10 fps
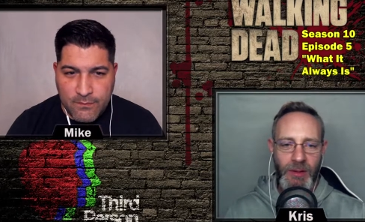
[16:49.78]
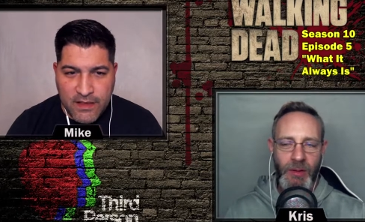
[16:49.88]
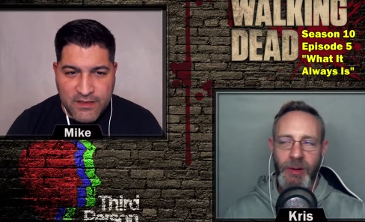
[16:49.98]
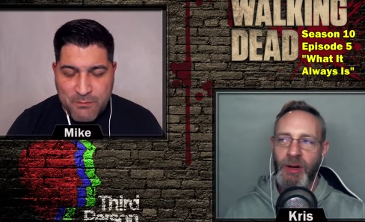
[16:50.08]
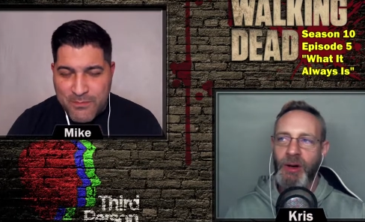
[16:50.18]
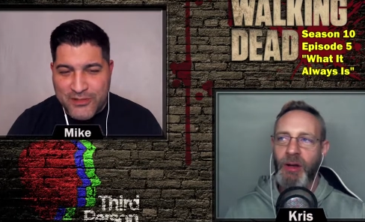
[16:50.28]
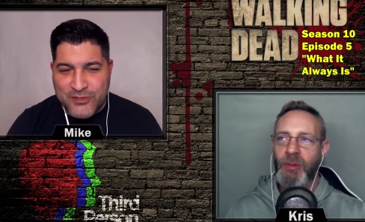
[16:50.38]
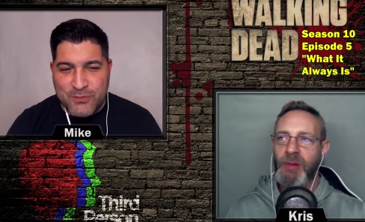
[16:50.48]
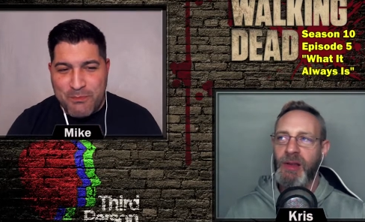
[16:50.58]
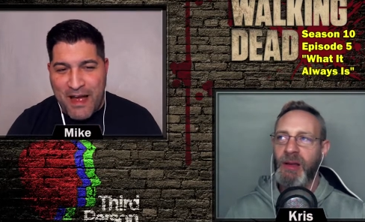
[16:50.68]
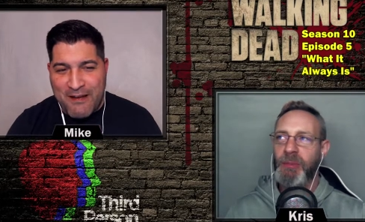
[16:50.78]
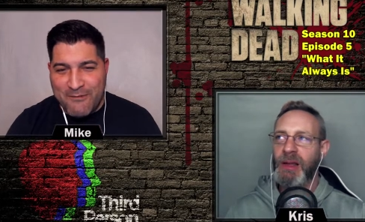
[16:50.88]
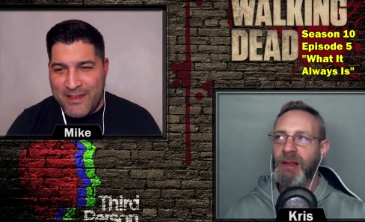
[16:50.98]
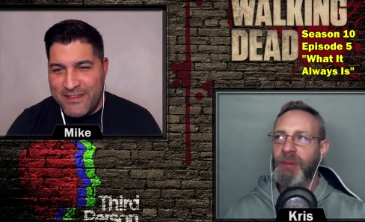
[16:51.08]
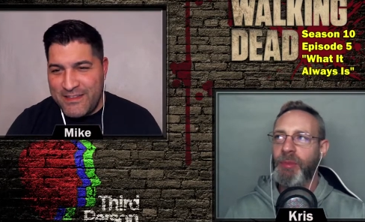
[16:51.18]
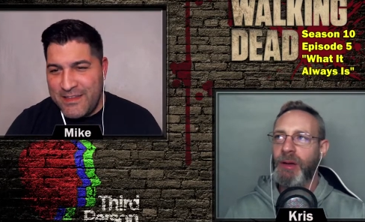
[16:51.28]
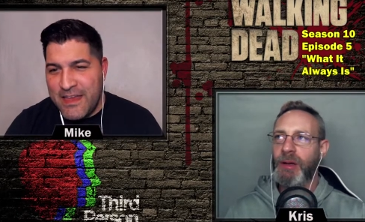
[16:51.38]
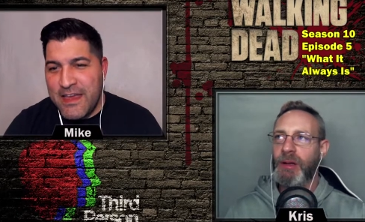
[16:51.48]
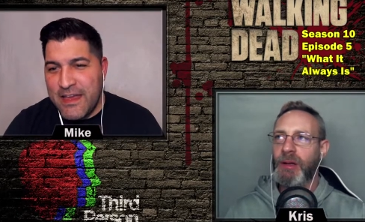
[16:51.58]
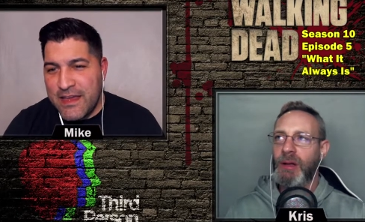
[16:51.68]
Speaker 1: oh wait, no, no, was that bad lip reading?
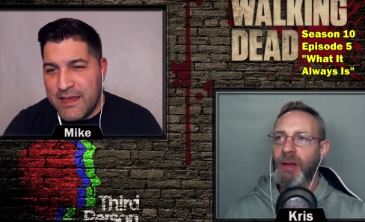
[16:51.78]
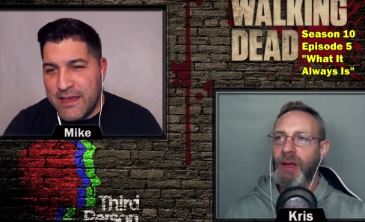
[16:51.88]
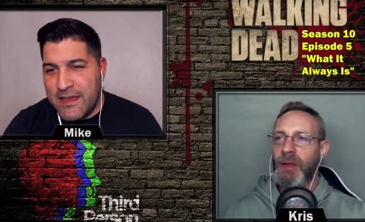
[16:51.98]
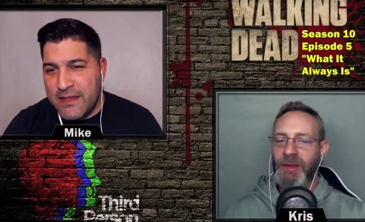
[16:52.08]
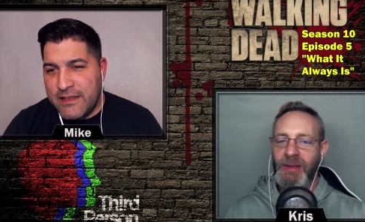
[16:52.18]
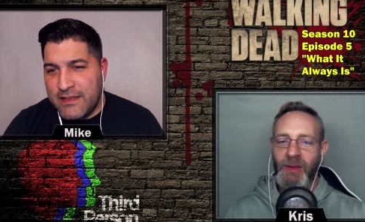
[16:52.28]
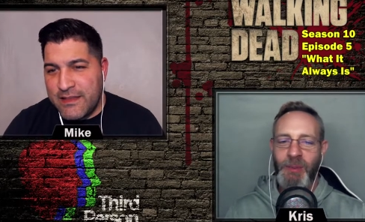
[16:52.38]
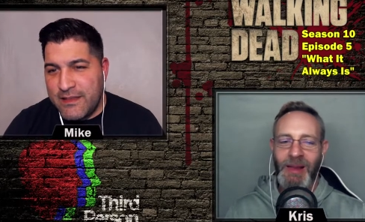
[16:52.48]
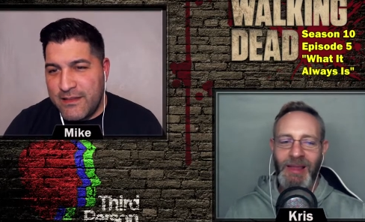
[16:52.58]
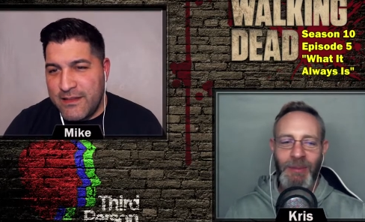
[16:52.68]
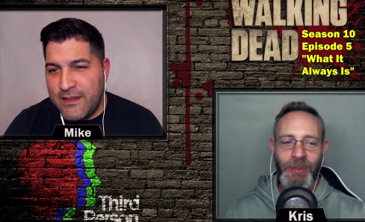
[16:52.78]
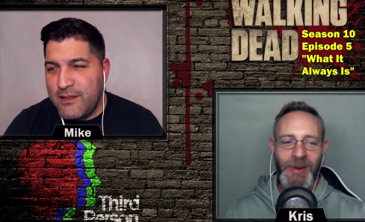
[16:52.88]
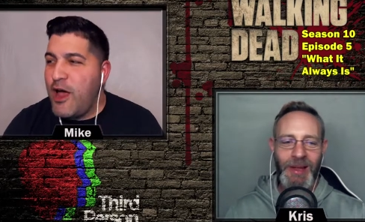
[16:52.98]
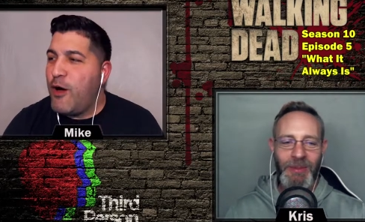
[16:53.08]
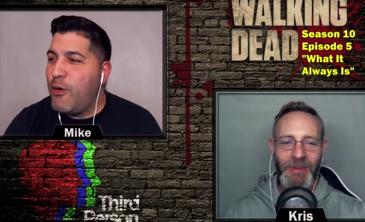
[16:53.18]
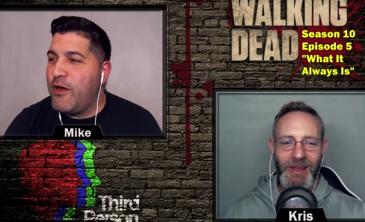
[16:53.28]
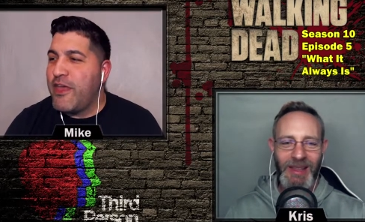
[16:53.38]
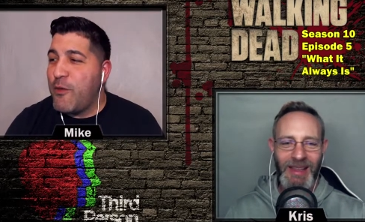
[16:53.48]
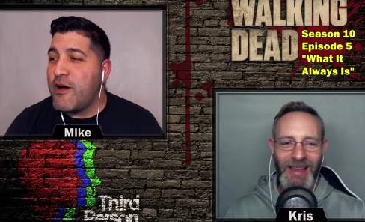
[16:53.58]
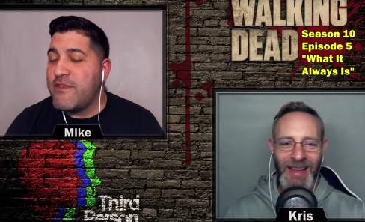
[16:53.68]
I think that was bad lip reading. No, well, they
Speaker 2: were
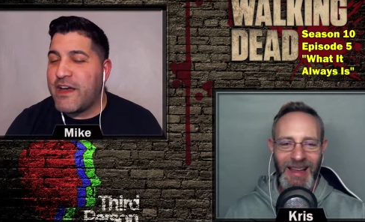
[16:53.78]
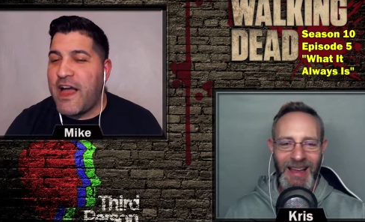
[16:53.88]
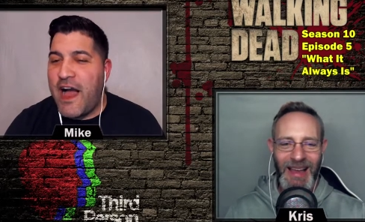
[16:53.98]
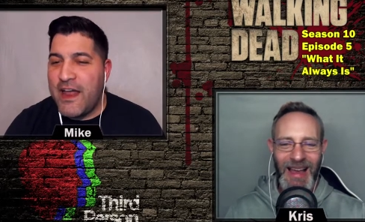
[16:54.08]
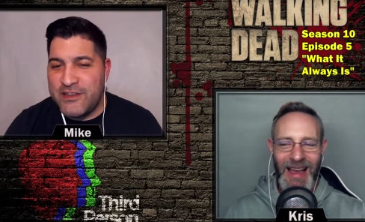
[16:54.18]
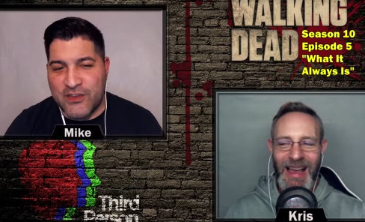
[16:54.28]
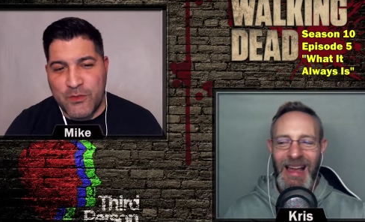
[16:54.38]
in the cottage. just when they